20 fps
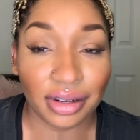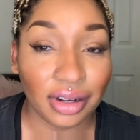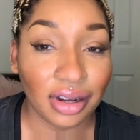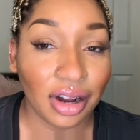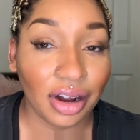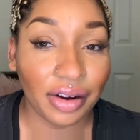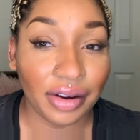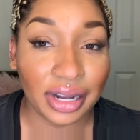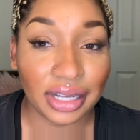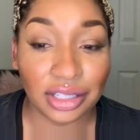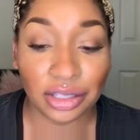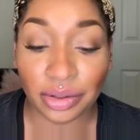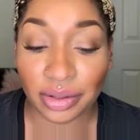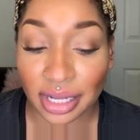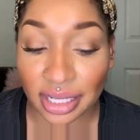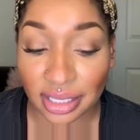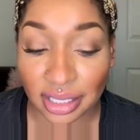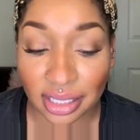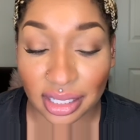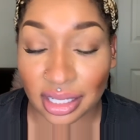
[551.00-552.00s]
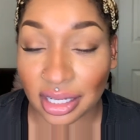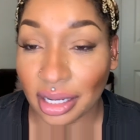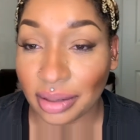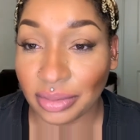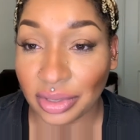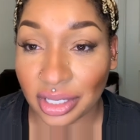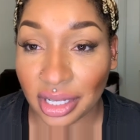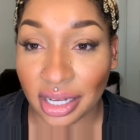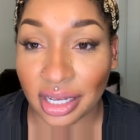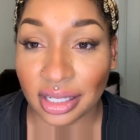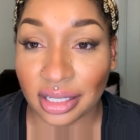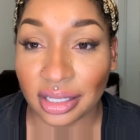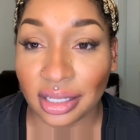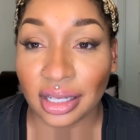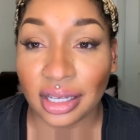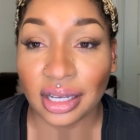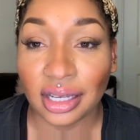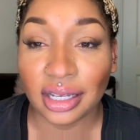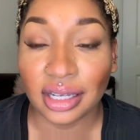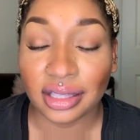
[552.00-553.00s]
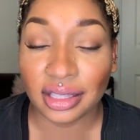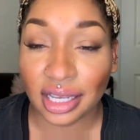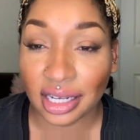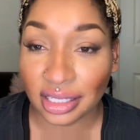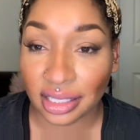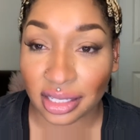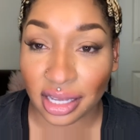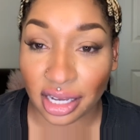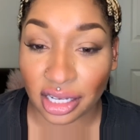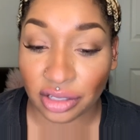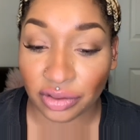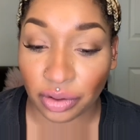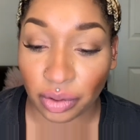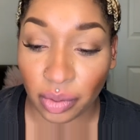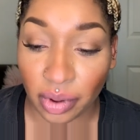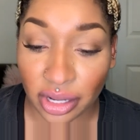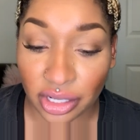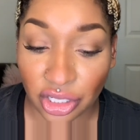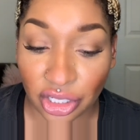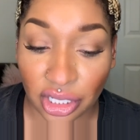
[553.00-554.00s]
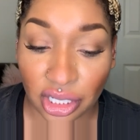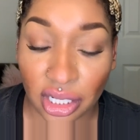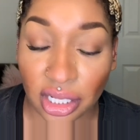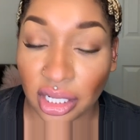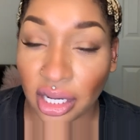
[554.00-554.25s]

All right, so that's it, I'm done. Thanks guys for watching